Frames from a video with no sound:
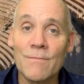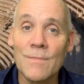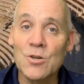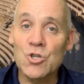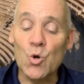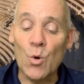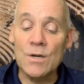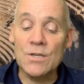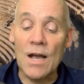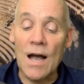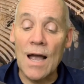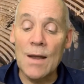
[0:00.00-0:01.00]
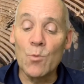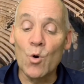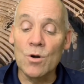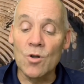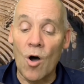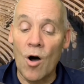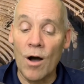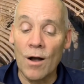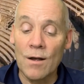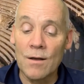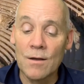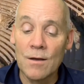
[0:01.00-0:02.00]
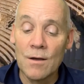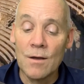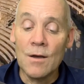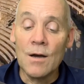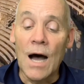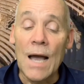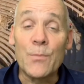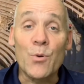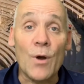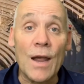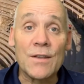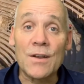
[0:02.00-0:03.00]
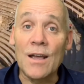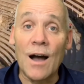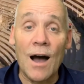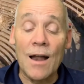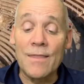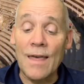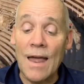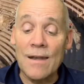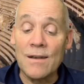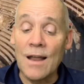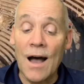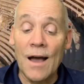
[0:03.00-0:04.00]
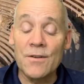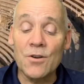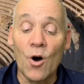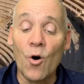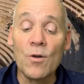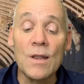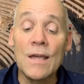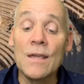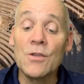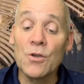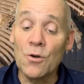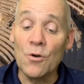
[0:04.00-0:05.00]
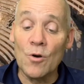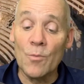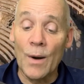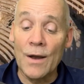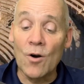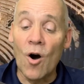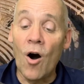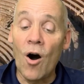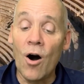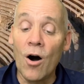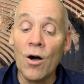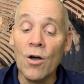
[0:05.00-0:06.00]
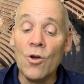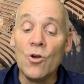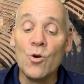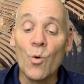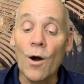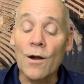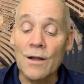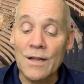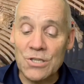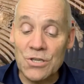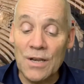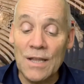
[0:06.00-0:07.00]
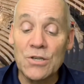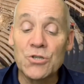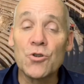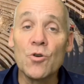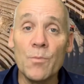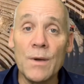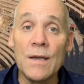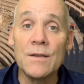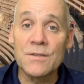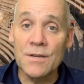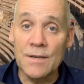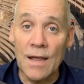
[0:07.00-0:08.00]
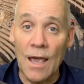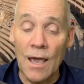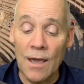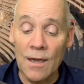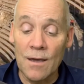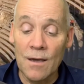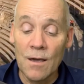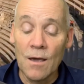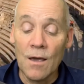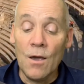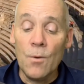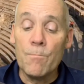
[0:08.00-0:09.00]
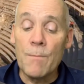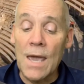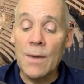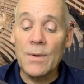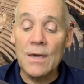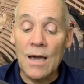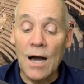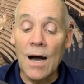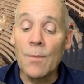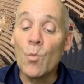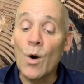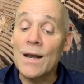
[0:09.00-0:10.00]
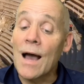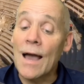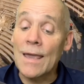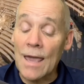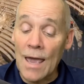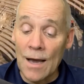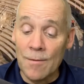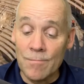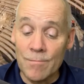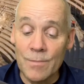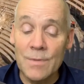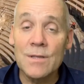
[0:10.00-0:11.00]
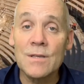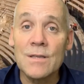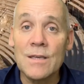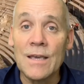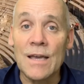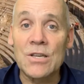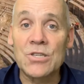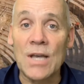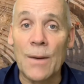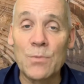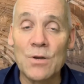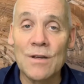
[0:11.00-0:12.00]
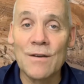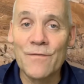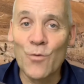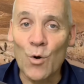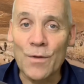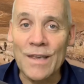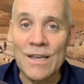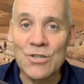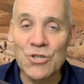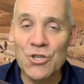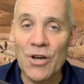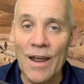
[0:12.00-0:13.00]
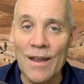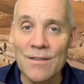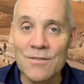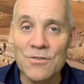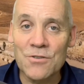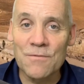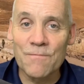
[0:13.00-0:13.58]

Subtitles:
"Short time or long, I pray to God that not only you, but all who are listening to me today may become what I am, except for these chains."